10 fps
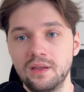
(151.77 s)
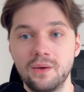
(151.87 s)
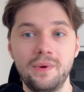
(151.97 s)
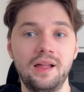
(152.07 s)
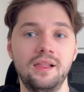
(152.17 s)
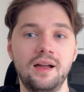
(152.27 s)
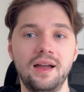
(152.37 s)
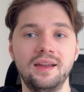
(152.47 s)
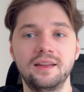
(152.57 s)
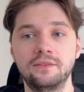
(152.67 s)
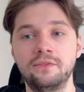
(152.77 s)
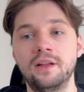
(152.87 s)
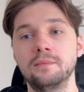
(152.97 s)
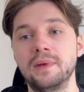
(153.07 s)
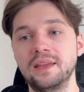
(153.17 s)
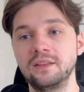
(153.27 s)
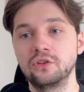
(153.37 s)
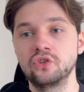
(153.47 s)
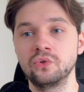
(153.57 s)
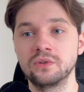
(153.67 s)
Well, I had fun making
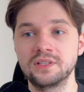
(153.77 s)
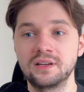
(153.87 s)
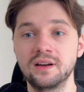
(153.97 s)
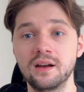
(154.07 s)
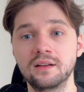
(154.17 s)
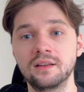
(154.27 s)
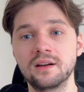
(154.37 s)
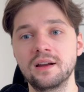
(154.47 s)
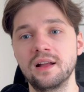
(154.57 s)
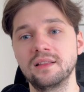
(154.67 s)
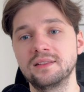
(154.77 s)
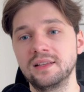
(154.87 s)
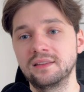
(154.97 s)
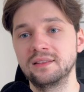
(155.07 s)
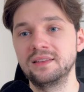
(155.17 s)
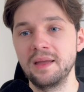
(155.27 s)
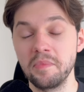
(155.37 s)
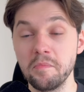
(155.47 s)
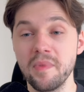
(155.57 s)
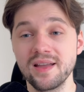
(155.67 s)
sure the character held that
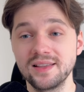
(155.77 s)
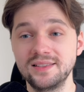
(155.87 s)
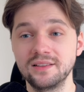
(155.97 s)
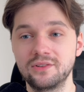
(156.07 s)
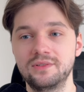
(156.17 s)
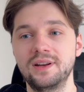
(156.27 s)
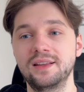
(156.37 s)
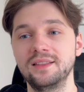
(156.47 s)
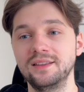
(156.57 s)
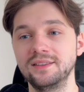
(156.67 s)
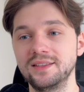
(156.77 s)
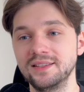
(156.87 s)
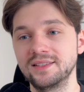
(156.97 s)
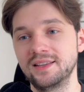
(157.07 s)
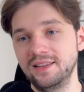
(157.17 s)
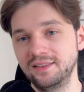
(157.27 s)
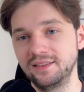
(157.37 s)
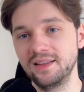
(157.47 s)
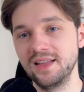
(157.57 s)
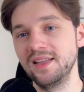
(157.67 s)
damn magazine correctly in his hand.
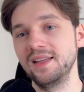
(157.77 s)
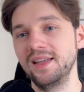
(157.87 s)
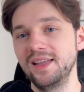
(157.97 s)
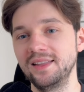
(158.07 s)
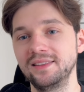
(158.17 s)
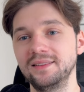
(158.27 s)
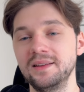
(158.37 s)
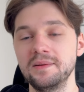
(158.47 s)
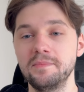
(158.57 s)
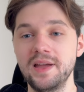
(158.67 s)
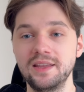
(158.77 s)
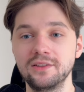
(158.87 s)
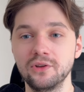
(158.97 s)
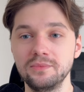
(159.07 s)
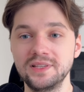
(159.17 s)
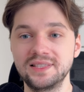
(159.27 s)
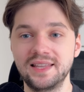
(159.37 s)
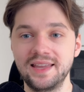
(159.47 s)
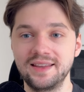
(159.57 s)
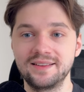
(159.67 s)
And make no
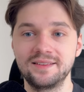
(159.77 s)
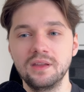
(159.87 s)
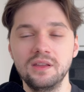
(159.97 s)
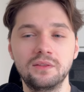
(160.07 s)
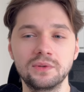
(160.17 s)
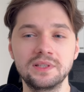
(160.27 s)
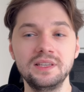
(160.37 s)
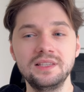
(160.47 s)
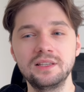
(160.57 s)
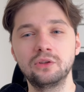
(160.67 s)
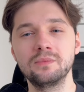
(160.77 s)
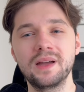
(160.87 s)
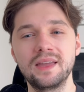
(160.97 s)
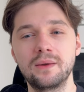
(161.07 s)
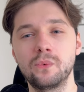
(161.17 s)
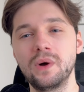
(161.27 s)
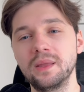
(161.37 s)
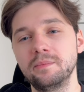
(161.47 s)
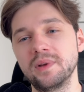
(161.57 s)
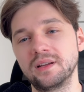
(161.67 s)
mistake, it was easy to make
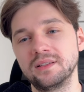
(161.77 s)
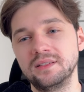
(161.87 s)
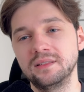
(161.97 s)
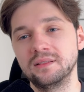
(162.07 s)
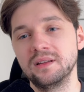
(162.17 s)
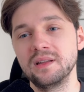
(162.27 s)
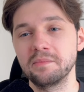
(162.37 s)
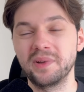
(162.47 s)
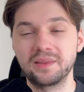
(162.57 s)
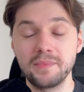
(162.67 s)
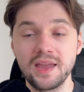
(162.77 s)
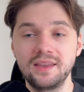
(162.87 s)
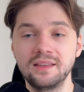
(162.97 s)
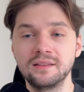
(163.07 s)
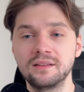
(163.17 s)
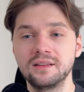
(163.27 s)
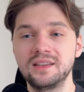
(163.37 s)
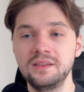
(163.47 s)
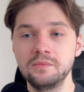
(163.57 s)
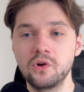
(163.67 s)
one magazine, but making
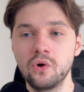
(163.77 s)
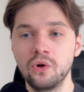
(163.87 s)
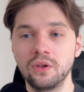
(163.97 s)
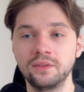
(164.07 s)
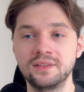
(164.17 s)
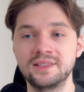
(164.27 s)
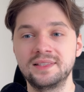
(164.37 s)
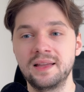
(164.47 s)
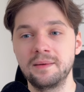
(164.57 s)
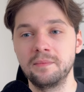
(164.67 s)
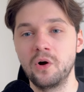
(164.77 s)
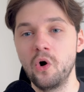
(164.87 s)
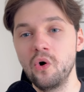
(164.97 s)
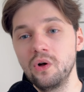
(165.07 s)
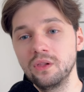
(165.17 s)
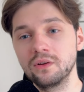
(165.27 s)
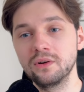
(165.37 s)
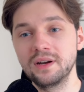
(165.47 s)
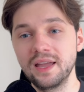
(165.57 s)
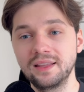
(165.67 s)
him hold them all
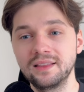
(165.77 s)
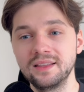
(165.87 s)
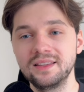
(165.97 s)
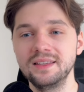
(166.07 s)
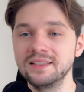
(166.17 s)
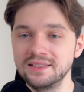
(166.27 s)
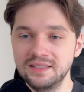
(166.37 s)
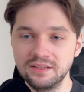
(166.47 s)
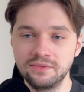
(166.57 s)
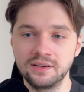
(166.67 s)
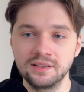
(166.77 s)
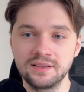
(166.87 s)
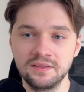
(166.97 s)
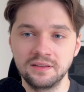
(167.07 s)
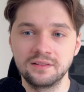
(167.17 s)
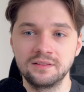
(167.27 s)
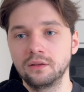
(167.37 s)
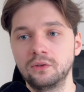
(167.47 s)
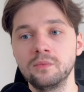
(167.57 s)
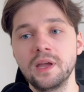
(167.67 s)
correctly is different thing.
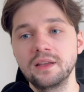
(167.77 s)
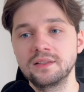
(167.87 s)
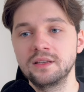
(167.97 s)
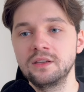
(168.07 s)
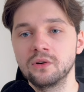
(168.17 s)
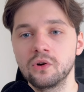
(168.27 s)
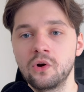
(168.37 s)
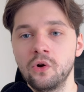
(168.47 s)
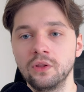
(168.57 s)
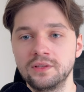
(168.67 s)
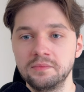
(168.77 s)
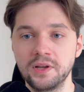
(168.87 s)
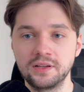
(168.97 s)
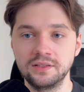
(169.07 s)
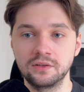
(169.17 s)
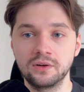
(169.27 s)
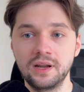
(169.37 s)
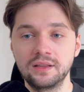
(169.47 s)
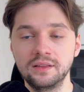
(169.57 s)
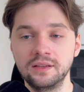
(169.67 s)
To make the hero hold the magazine
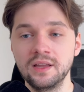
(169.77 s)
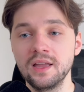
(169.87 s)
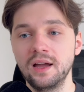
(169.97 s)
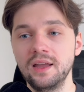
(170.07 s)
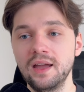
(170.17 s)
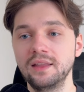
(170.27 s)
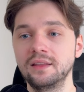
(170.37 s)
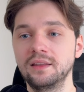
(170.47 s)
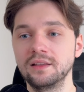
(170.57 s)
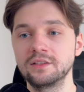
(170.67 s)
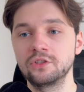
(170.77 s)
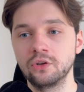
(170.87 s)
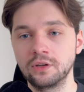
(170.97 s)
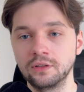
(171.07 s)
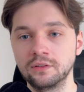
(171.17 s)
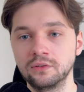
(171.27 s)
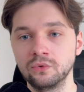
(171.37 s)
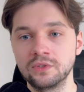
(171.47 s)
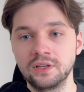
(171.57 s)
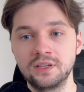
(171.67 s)
correctly, I added a socket
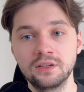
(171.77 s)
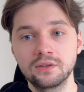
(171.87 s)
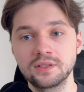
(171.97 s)
to the hero's